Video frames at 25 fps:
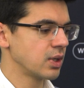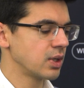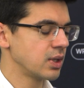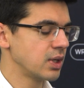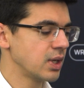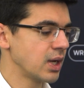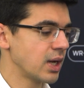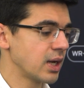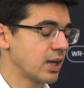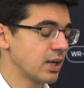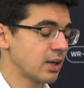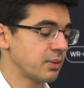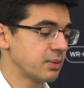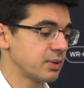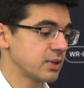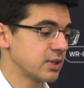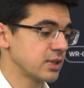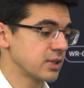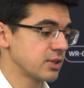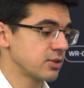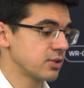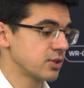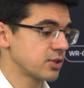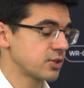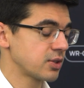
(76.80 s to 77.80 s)
Yeah, I
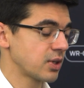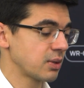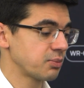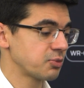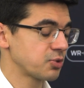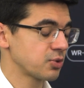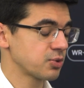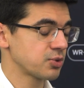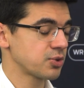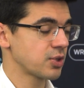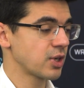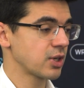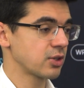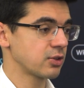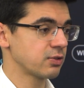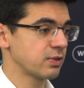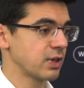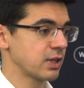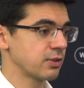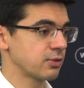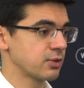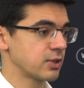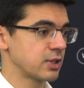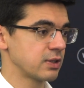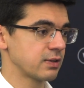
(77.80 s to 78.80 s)
mean, I'm just trying to
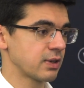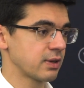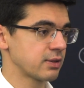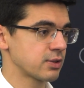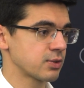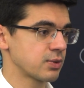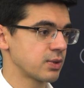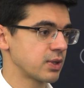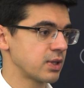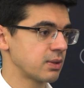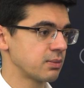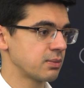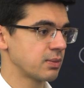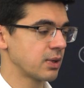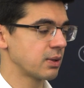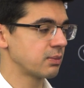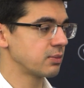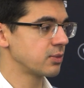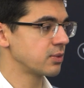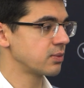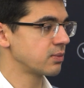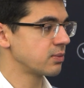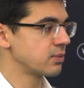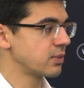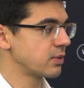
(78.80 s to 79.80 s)
fight for the d5 square.
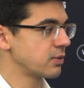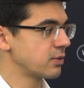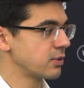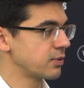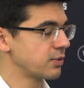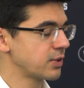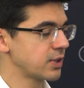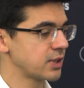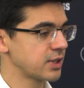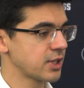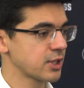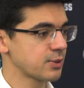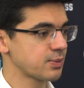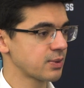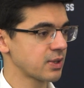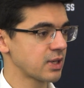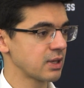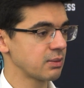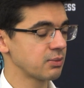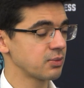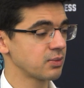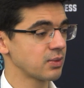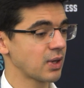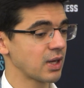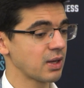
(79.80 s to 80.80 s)
I'm very
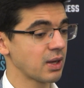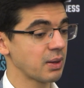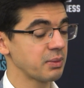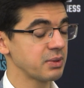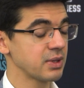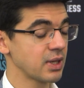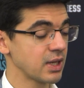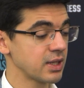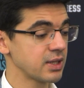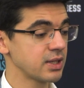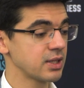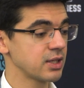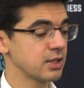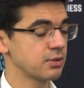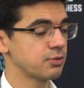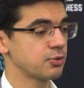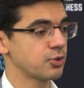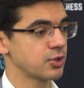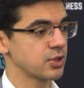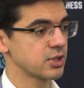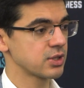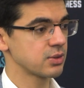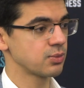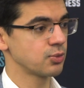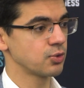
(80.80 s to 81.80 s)
desperately. I think
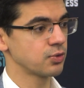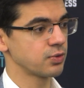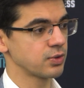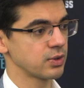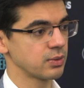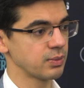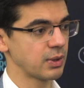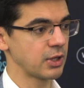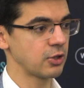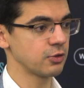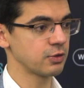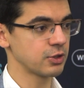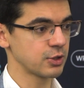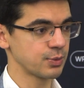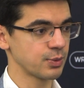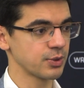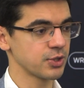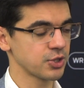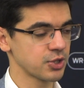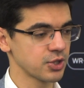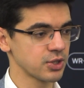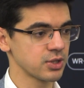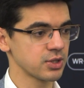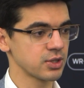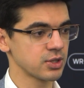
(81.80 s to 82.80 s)
e4 is a move in many of these
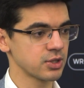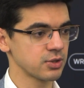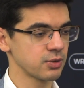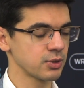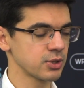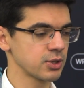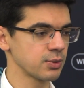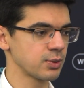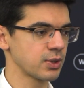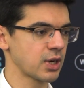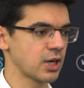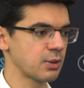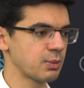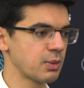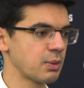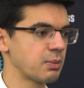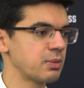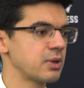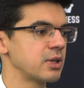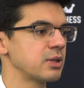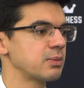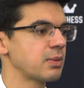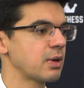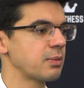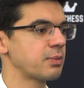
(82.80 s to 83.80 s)
positions. It's also what I remember
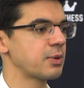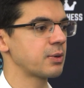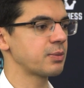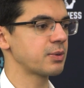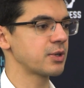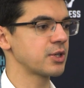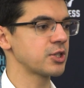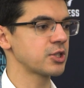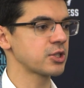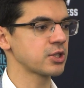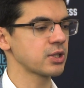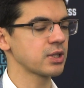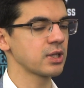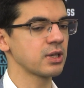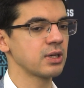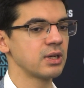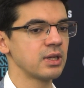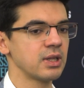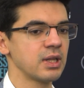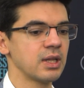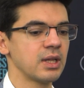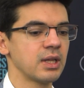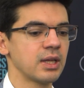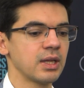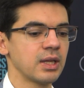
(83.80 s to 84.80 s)
in my preparation.
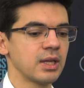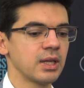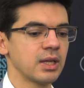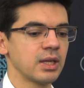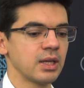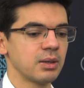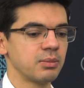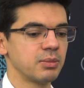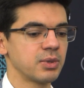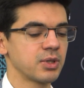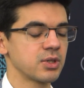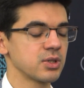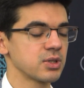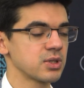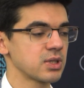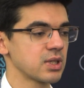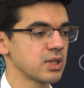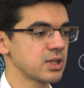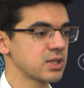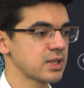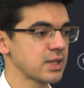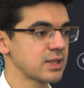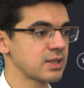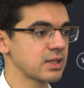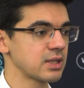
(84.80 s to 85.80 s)
Because
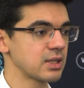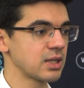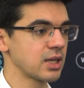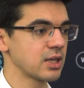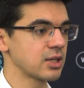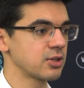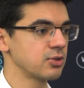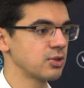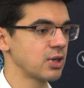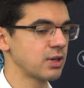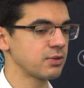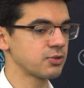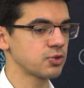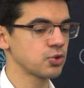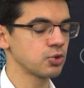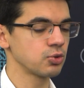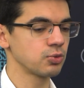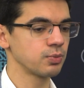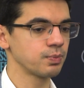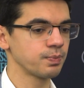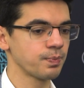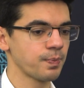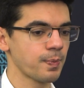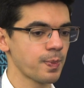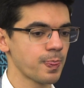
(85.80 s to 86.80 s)
as I said, like you have
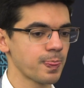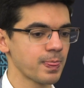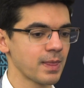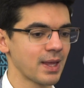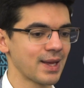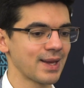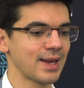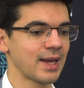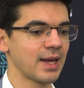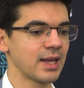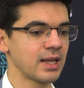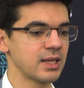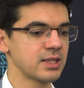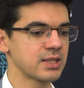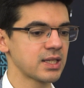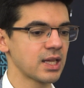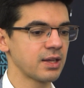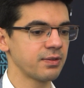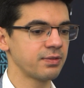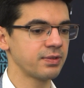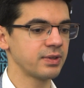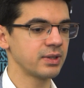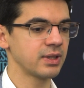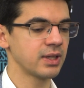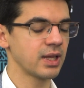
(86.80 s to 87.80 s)
to, at least I
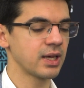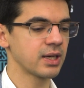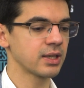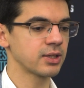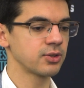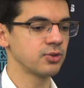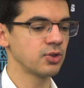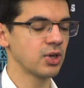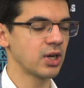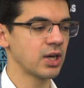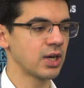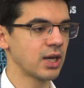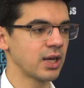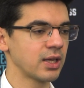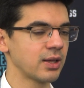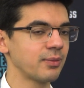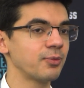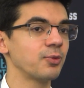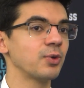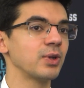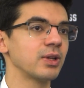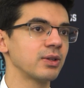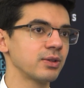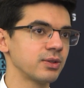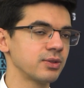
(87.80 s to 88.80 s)
feel like
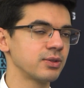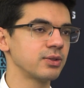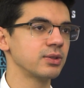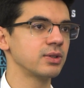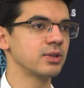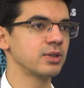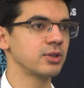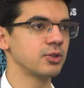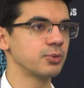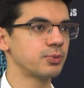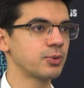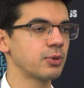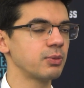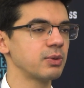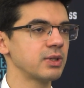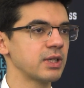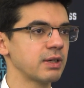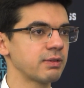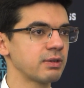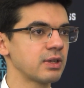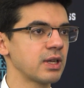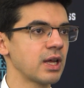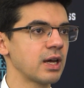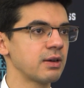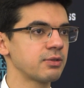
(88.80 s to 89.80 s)
you probably
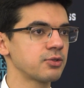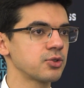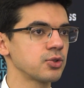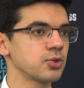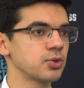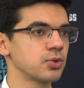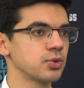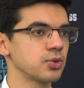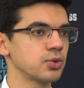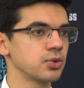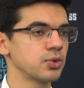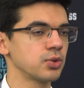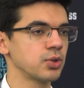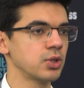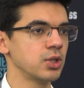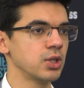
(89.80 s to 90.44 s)
definitely have to